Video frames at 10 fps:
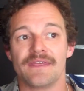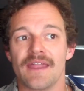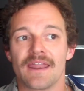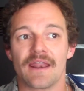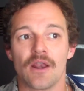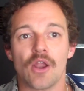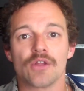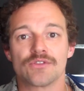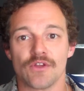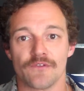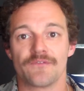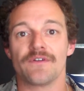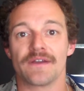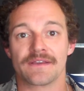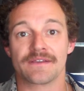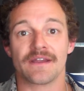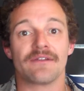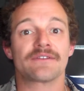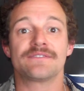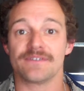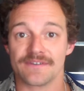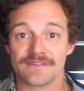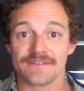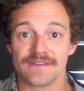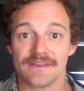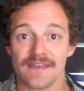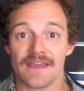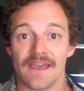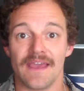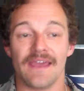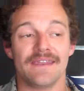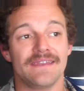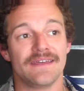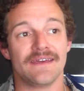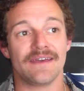there are a lot of characters, and